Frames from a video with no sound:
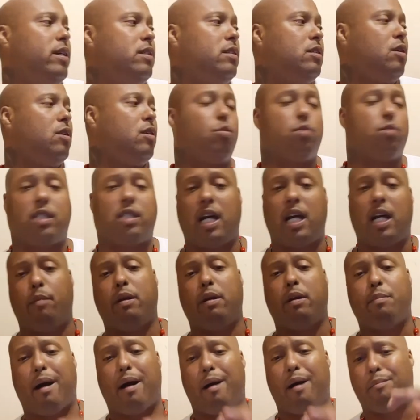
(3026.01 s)
don't tell me
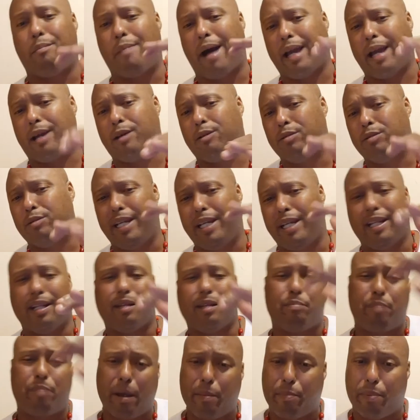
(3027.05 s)
about Michael
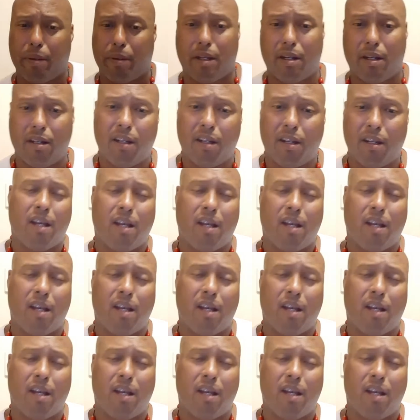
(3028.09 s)
needed Pippen.